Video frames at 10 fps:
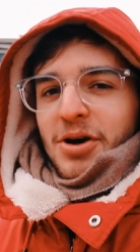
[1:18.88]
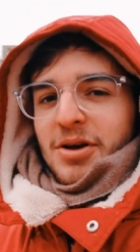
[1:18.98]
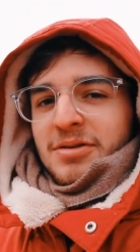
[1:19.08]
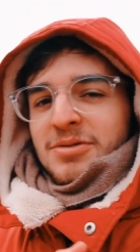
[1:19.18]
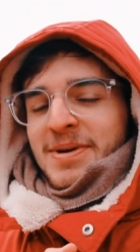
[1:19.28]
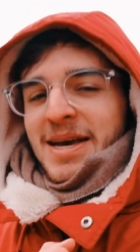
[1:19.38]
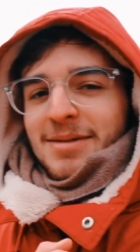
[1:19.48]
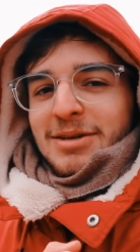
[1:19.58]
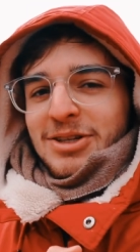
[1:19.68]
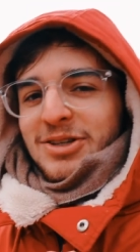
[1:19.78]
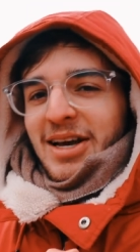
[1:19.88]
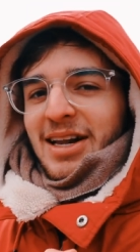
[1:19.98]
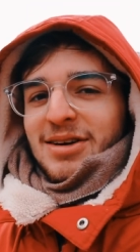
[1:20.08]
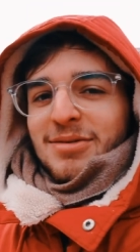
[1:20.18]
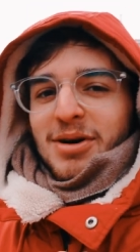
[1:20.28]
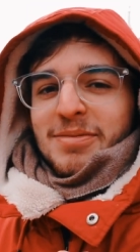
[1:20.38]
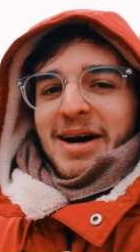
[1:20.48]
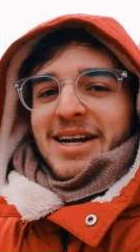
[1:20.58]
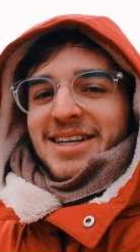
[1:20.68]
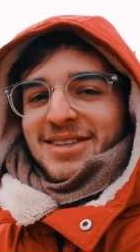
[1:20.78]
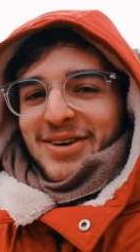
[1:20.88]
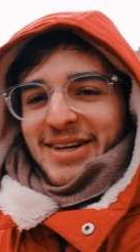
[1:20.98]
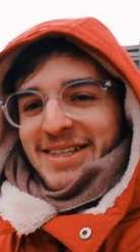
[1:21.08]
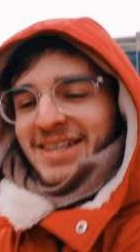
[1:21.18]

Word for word: going to be able to tell you more about it as well.